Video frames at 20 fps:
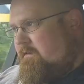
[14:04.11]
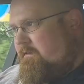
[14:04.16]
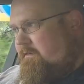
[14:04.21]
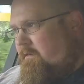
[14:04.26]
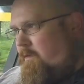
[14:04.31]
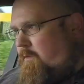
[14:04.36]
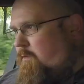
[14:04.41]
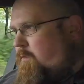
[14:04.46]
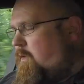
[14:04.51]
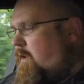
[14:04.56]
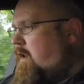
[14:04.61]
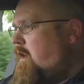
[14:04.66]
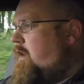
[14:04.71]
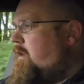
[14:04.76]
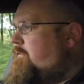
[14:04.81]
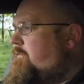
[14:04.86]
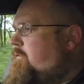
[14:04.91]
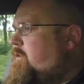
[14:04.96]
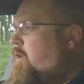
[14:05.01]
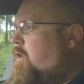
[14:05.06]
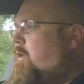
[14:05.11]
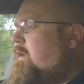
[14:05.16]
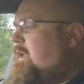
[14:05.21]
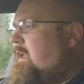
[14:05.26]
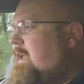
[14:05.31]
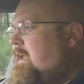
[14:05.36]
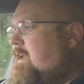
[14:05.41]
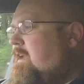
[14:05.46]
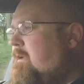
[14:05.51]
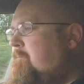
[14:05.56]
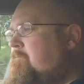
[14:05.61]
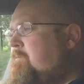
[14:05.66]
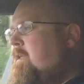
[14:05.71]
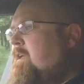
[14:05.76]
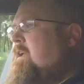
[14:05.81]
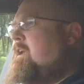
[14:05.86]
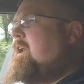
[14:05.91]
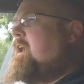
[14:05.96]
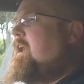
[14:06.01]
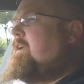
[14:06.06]
what I've got here,
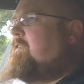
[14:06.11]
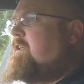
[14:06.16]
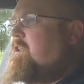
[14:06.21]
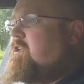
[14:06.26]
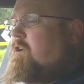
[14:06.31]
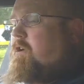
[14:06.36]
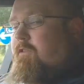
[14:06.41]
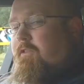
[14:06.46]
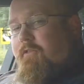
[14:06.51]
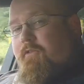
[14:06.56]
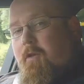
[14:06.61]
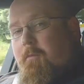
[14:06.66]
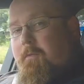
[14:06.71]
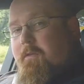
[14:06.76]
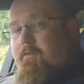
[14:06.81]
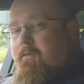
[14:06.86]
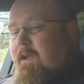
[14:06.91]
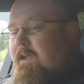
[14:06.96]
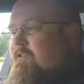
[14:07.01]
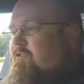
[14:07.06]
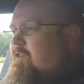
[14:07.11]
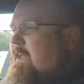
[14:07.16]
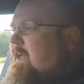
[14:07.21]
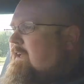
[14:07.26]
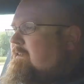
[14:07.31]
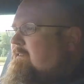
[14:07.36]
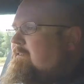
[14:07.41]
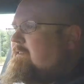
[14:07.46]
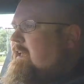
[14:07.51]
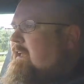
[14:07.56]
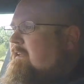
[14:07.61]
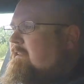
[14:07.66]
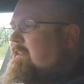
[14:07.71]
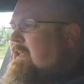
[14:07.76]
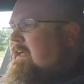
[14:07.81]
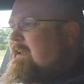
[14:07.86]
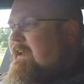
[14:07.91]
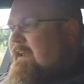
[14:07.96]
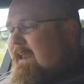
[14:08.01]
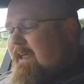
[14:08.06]
and then you've got the top of the range XL
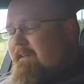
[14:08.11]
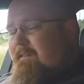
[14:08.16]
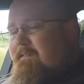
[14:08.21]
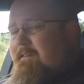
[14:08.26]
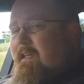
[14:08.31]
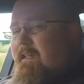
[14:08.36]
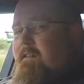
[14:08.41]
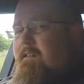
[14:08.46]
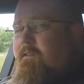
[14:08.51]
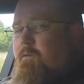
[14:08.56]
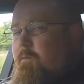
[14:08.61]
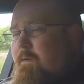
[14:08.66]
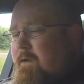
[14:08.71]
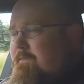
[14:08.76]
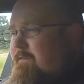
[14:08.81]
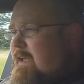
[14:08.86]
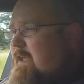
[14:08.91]
and an XL with a